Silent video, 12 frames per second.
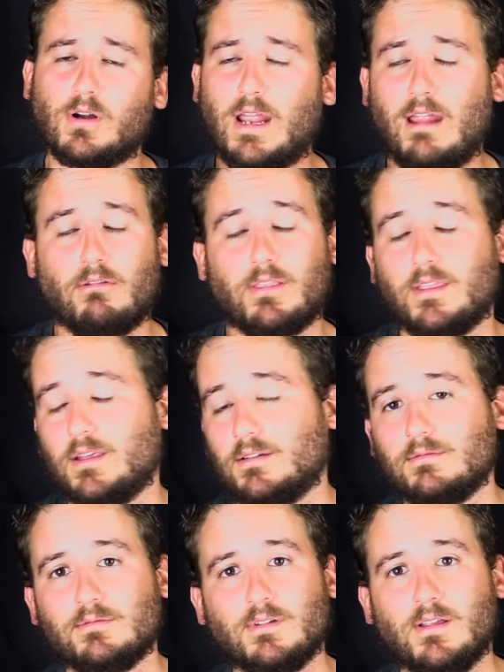everything.
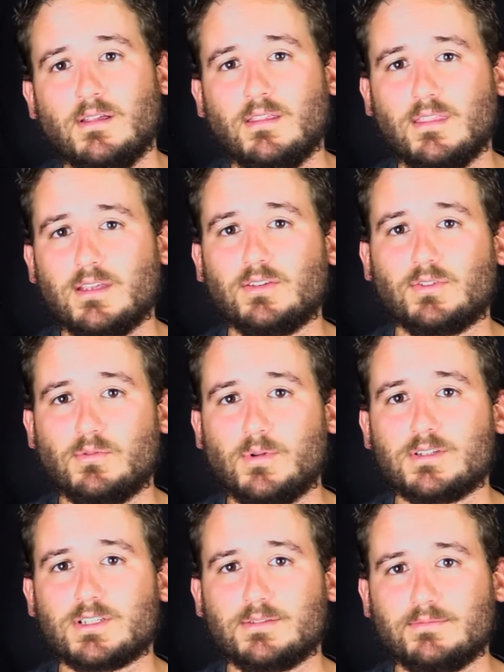Thank you so
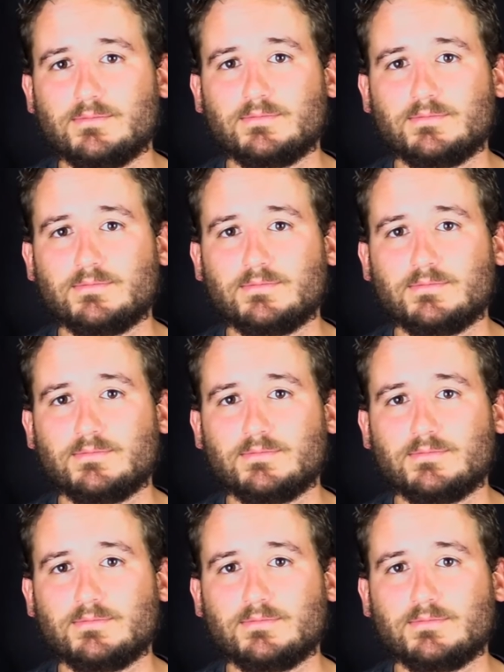much.